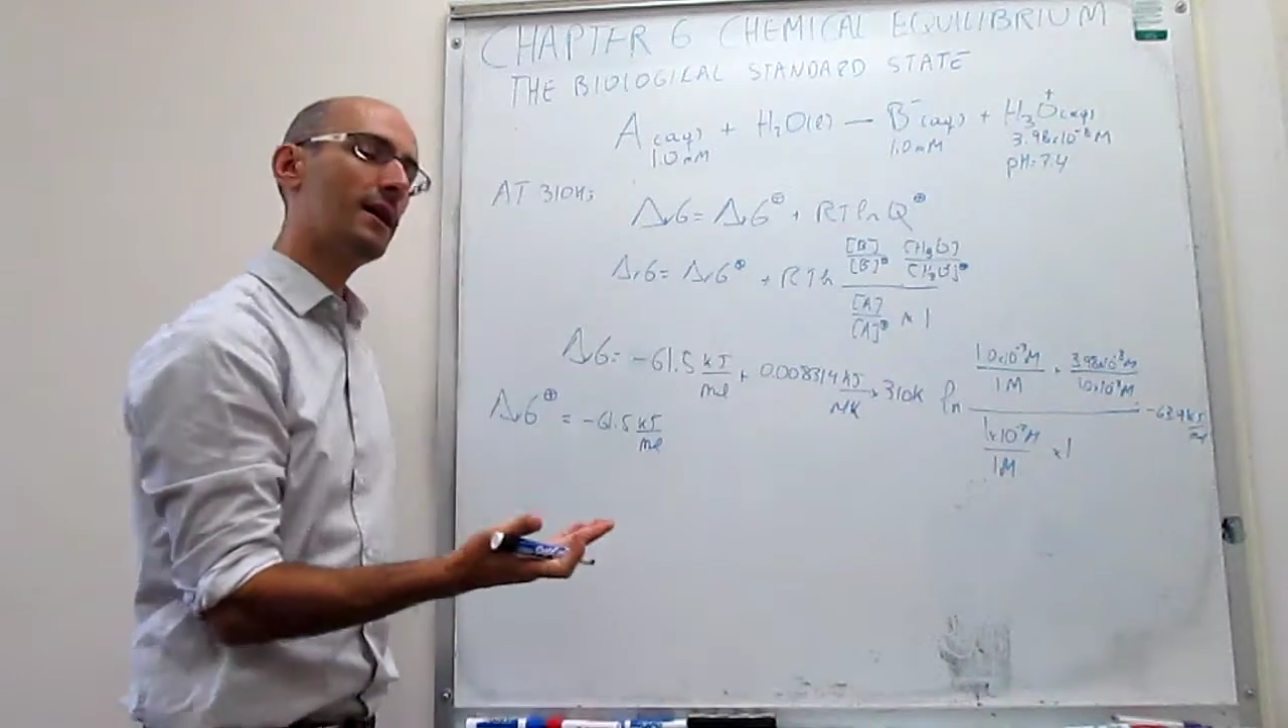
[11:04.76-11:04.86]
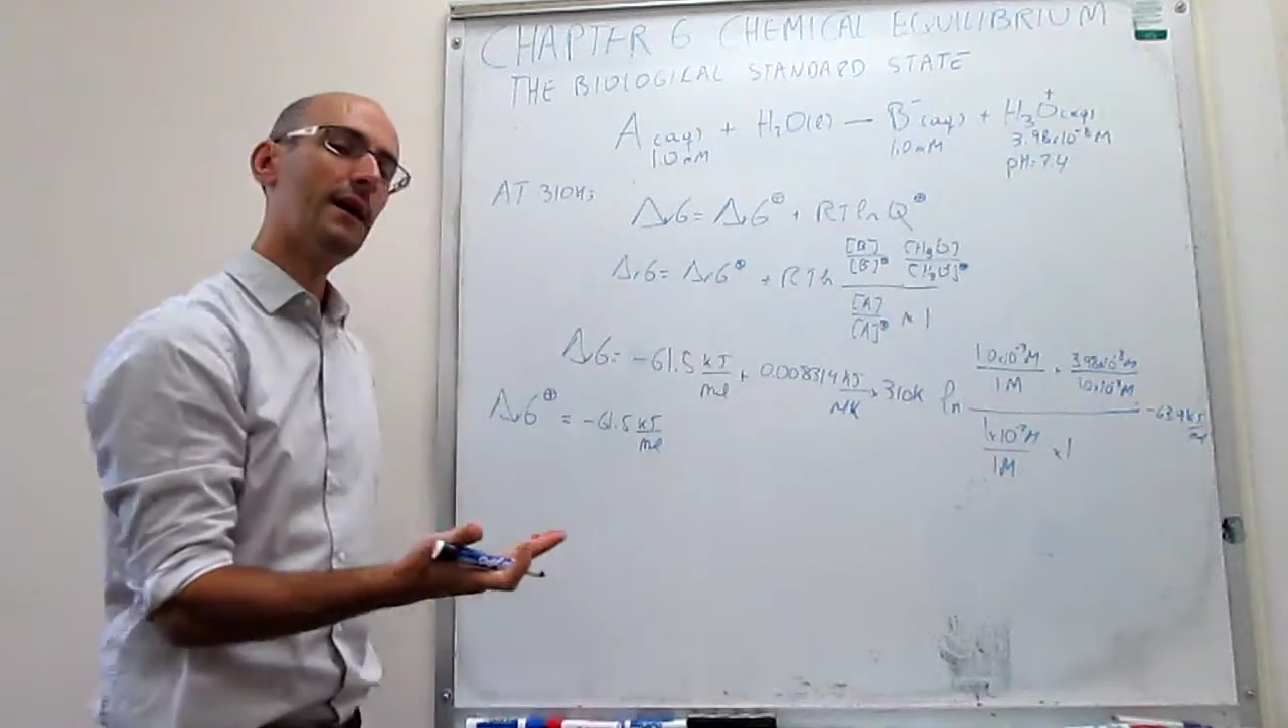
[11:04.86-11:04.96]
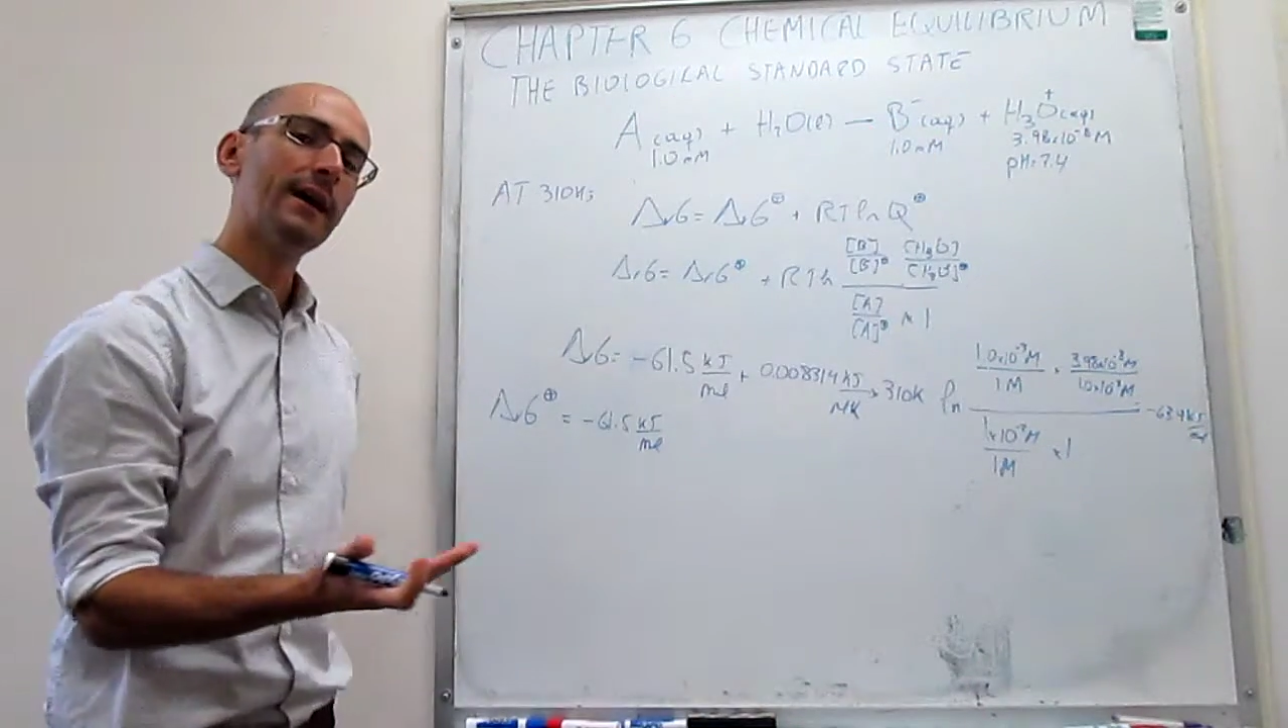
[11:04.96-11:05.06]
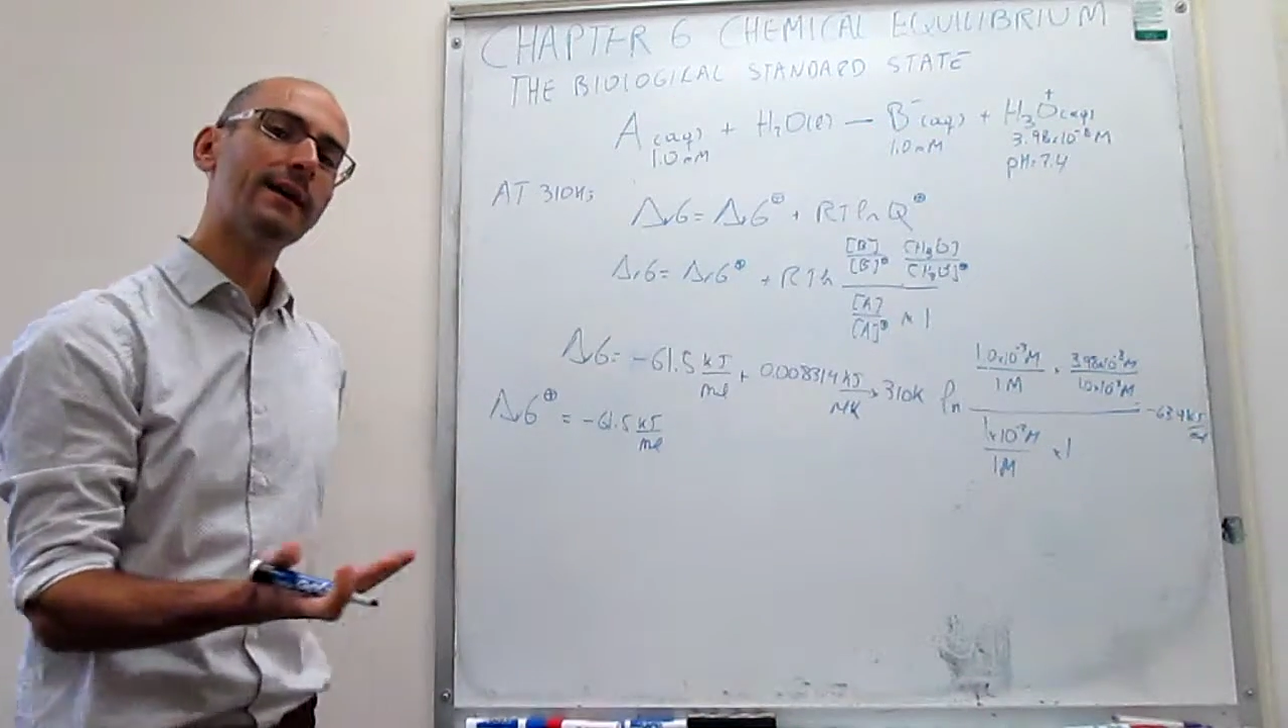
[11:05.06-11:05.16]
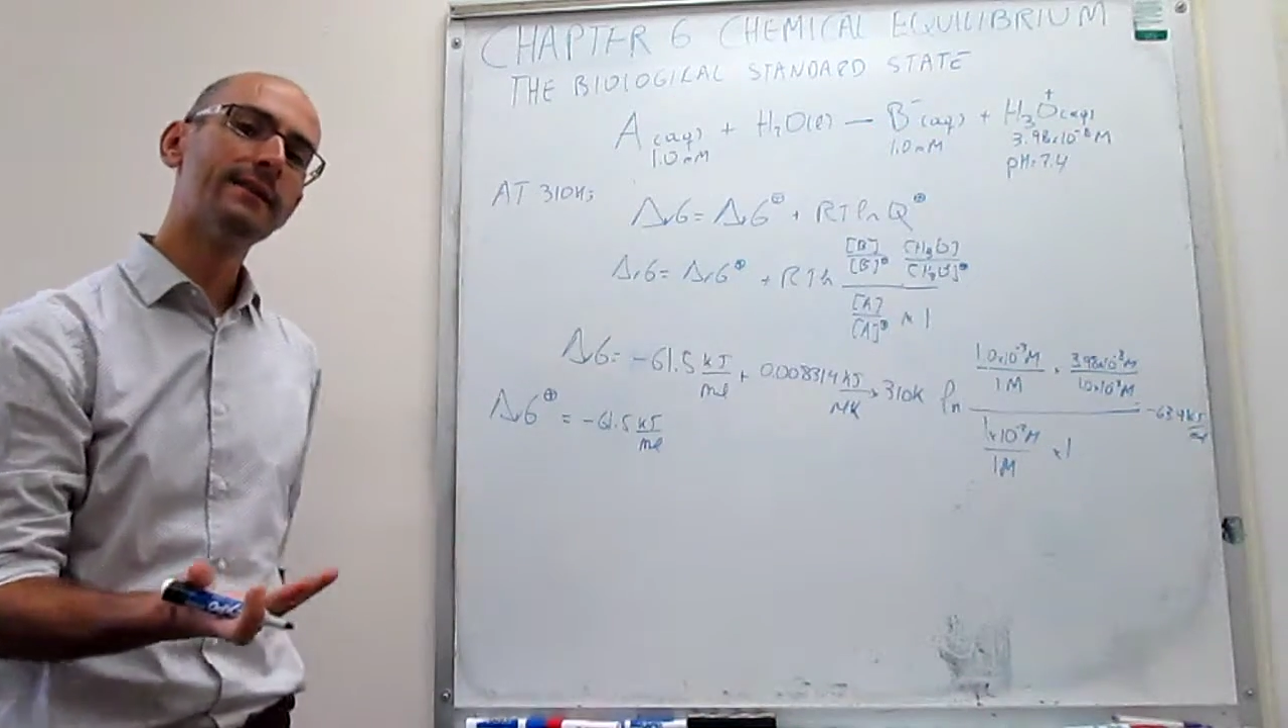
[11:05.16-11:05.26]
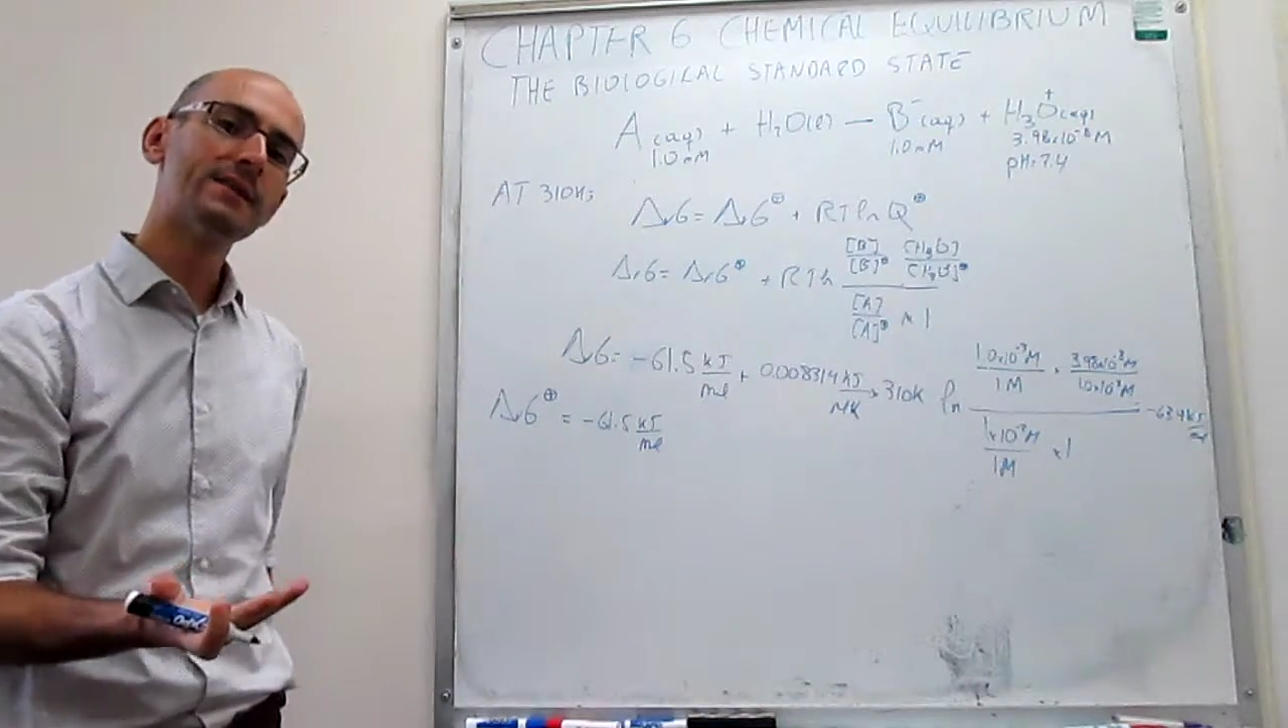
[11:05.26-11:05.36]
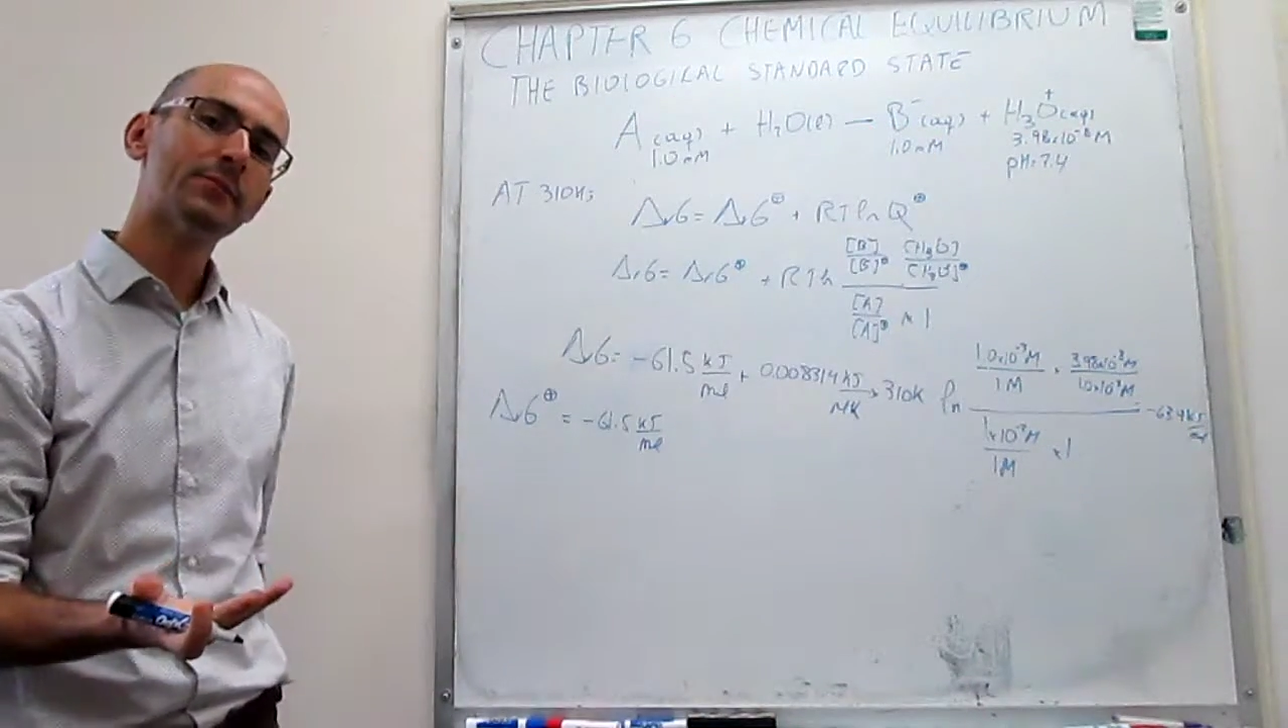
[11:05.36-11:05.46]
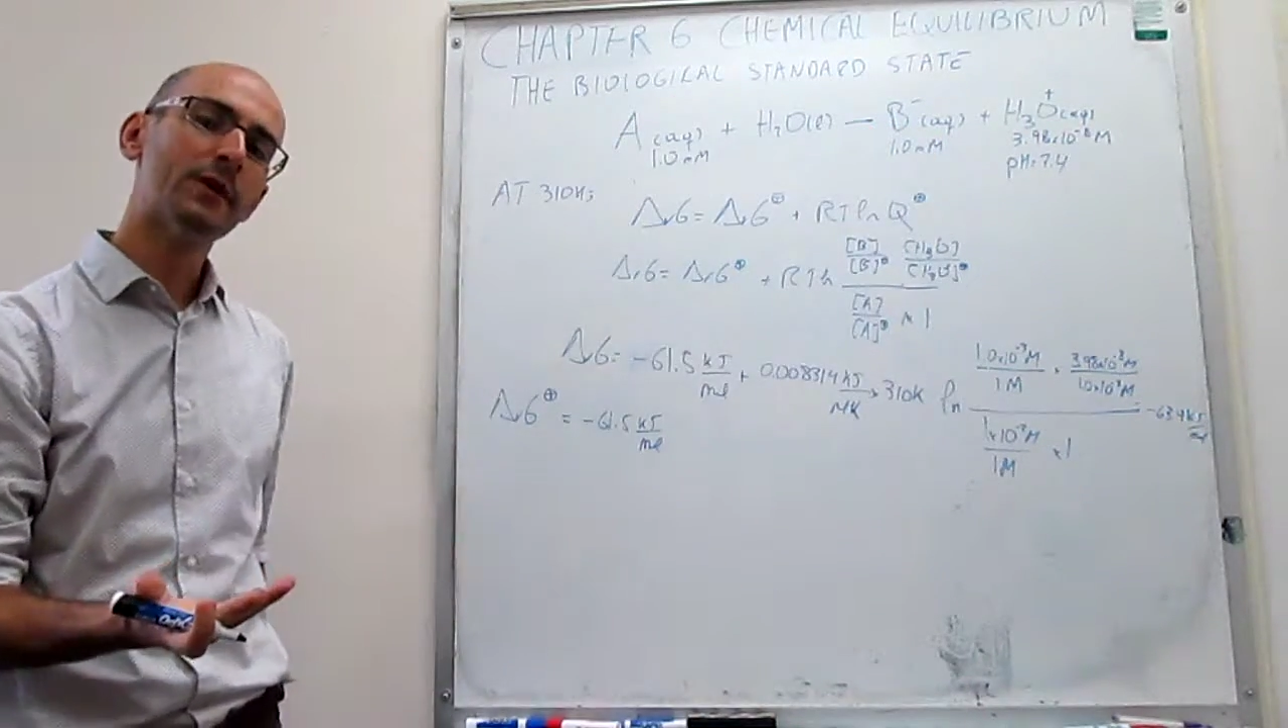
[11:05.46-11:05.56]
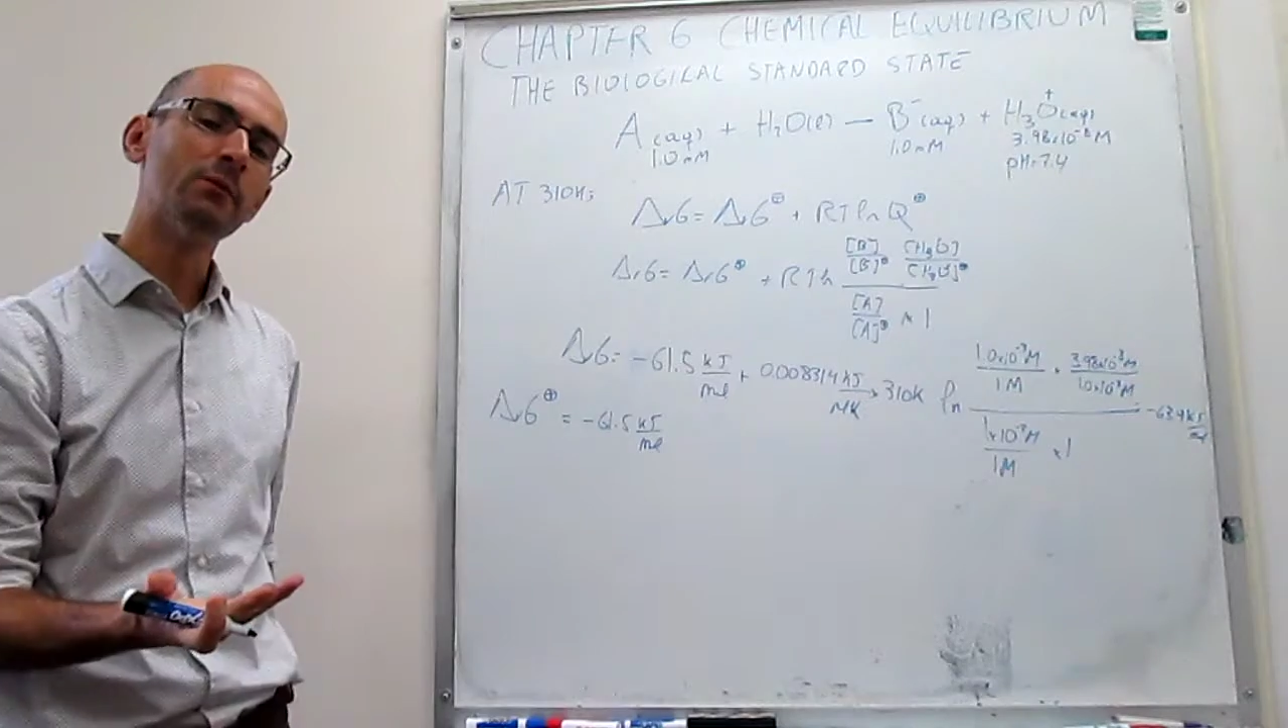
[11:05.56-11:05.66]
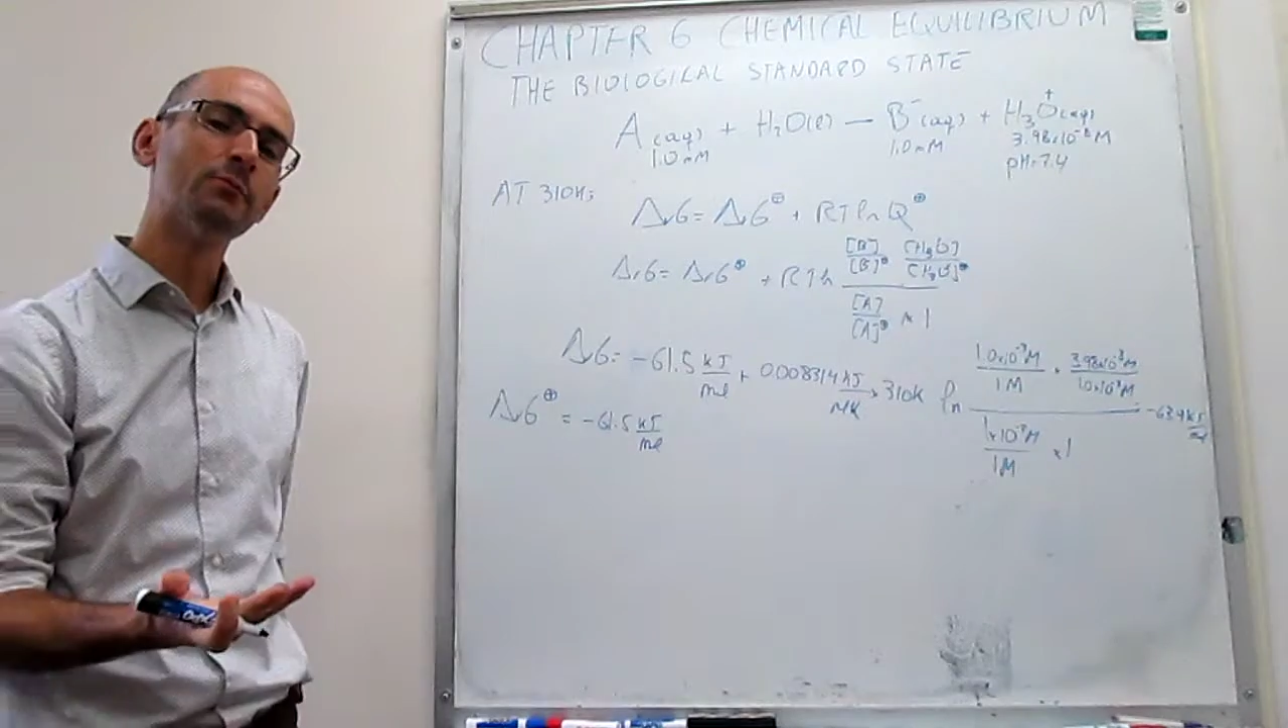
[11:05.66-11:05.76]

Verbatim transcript: uh, again, this problem